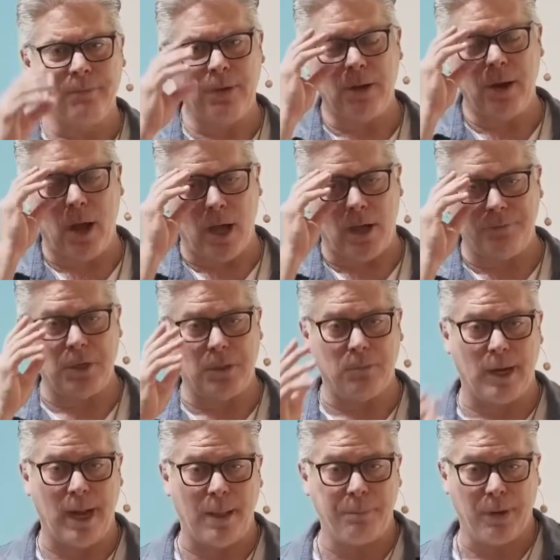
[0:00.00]
Very often
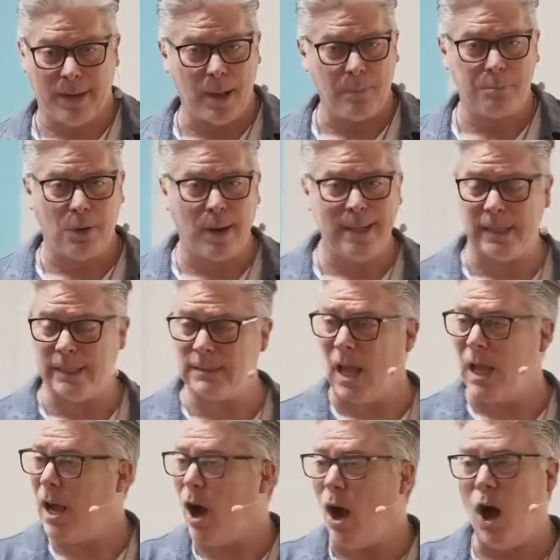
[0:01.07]
when I pray, and I pray this